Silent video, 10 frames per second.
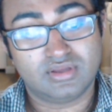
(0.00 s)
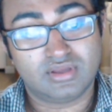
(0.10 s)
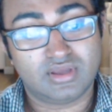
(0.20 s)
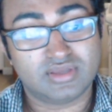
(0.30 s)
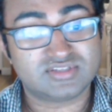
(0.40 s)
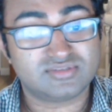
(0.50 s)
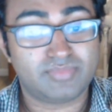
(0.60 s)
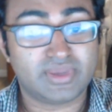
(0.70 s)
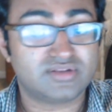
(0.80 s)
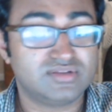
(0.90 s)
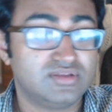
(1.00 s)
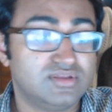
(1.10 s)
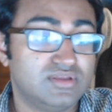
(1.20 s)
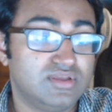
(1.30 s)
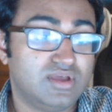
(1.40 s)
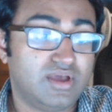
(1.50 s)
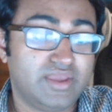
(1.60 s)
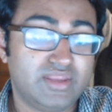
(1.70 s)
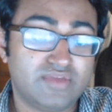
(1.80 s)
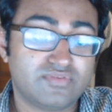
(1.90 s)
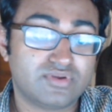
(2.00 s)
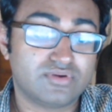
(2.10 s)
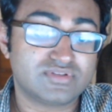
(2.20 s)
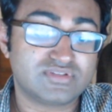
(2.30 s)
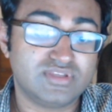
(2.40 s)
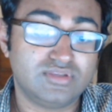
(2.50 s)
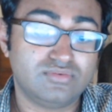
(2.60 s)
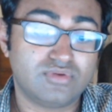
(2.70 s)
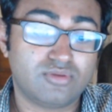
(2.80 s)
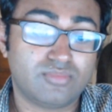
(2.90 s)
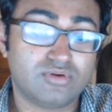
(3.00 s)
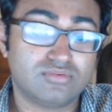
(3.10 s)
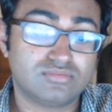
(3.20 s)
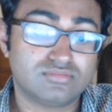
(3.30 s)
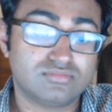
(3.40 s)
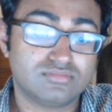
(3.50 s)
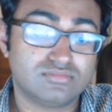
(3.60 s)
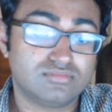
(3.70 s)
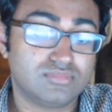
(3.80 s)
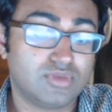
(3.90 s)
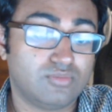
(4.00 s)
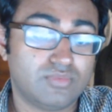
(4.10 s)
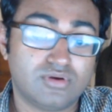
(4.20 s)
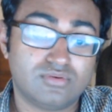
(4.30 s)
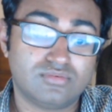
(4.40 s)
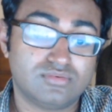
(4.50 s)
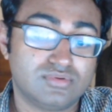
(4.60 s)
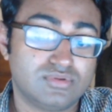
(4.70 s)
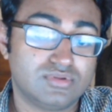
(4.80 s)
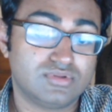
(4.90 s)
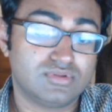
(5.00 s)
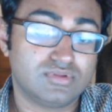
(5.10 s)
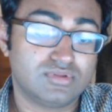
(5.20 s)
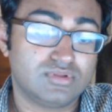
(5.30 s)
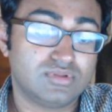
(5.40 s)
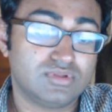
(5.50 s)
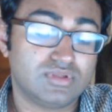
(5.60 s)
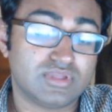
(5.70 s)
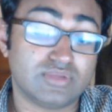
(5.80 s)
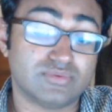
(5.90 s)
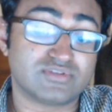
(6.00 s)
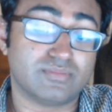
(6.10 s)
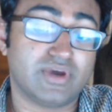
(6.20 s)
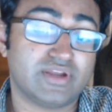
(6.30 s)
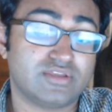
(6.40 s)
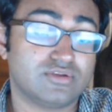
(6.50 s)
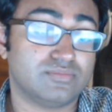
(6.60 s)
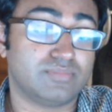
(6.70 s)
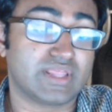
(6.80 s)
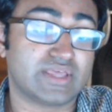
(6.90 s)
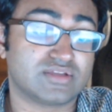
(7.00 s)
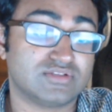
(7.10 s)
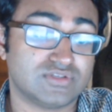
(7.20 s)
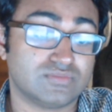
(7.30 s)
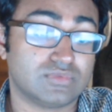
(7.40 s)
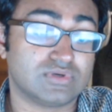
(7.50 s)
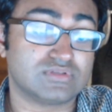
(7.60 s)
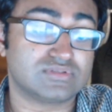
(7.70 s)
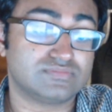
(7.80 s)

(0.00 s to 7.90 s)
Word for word: I expect I ain't ever gonna see you no mo. No mo. He was a mighty good black, Jim was.